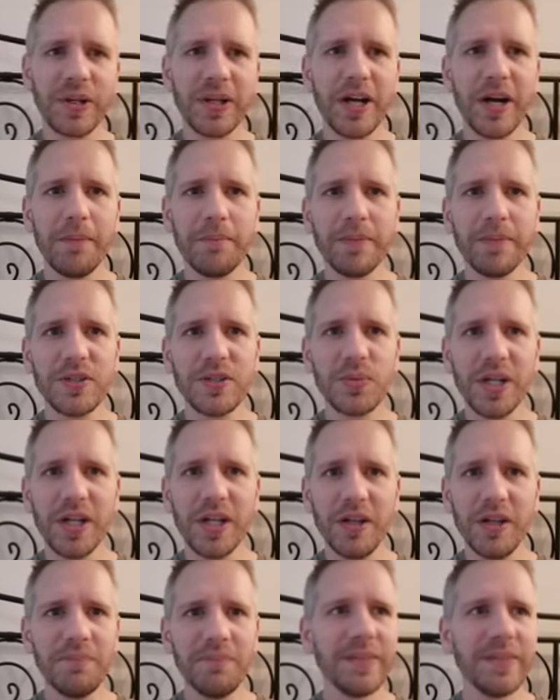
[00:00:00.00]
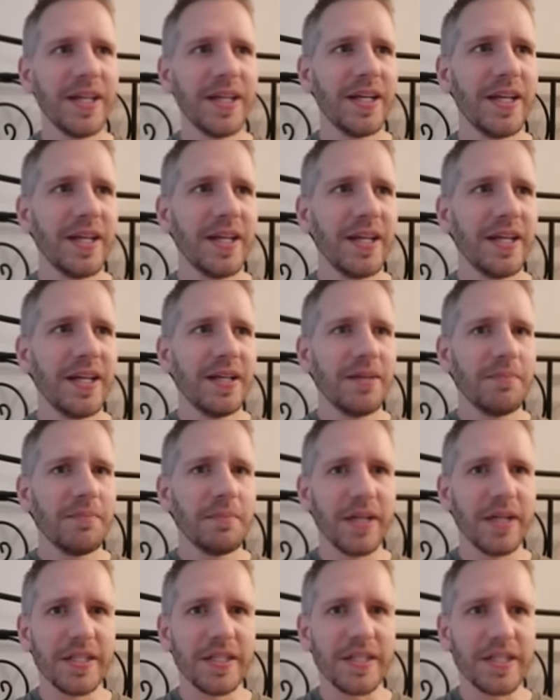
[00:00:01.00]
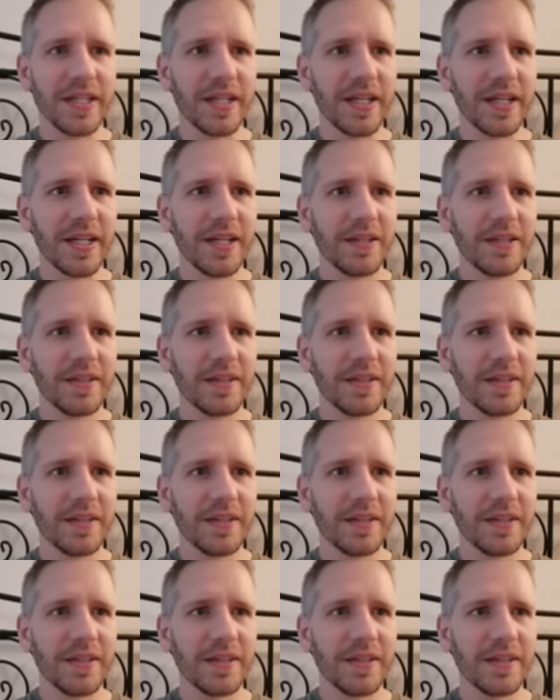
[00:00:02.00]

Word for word: cup as well, but I